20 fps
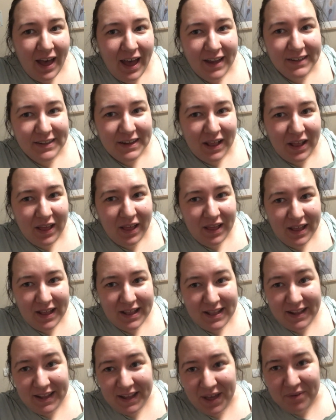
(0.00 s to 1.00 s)
and
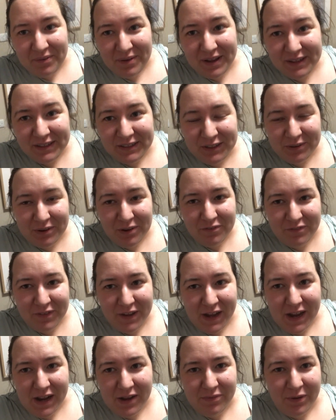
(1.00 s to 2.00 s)
uh, Leo is due a
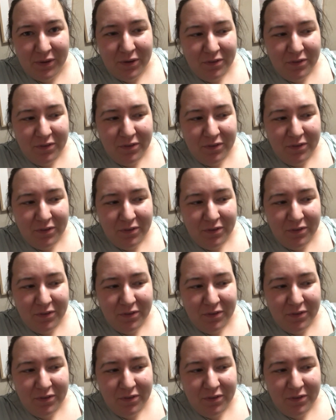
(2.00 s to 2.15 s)
feed.